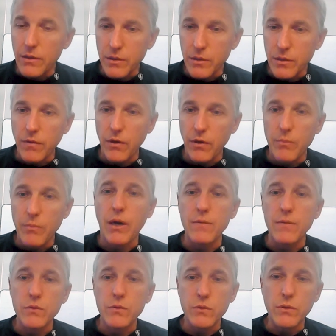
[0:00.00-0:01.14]
It is a very
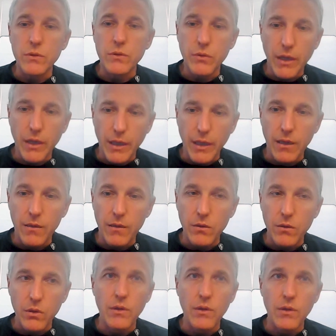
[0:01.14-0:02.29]
powerful tool. You can
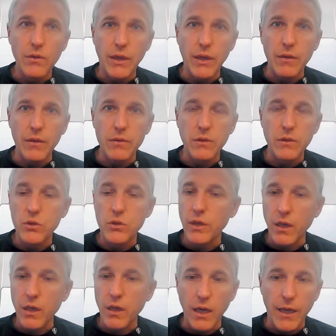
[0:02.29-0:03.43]
learn things that you
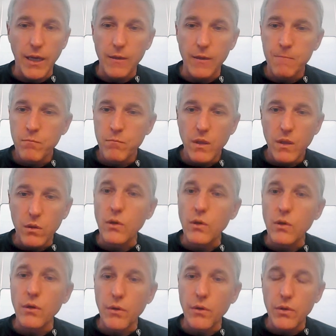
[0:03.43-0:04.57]
cannot
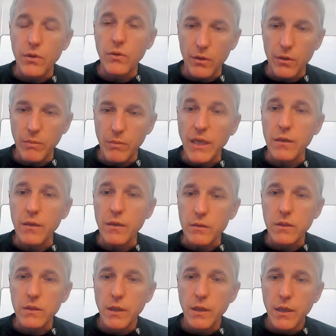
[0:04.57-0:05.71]
learn through other
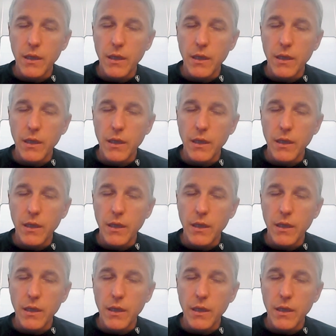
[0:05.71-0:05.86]
means,